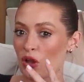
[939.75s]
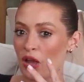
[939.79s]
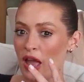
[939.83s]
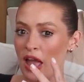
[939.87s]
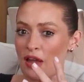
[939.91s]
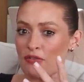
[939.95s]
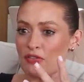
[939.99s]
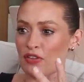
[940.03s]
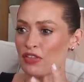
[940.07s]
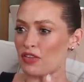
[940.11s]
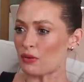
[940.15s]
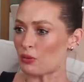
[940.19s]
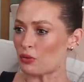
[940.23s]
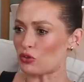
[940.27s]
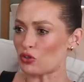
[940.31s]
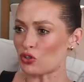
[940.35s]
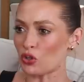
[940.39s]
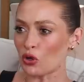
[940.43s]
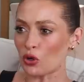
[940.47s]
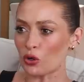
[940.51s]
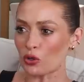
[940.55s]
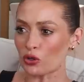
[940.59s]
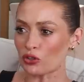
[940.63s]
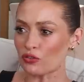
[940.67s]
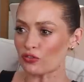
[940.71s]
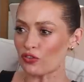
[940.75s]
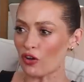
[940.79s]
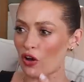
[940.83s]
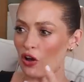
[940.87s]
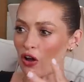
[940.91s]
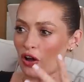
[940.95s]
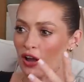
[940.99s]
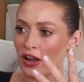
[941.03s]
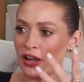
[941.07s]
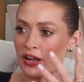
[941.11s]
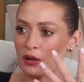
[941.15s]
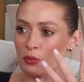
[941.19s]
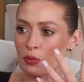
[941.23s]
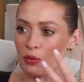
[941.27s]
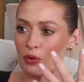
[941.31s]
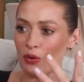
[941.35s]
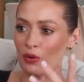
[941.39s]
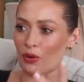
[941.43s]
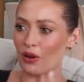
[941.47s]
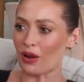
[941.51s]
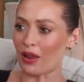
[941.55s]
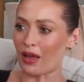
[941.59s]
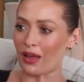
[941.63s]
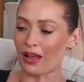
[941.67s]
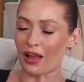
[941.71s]
everything was cooked fine. We
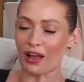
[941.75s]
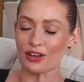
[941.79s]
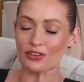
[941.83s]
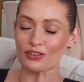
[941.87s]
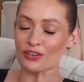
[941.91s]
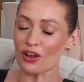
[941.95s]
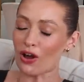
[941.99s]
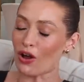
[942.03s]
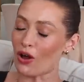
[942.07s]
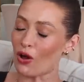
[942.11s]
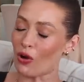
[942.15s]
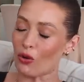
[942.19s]
were like, I,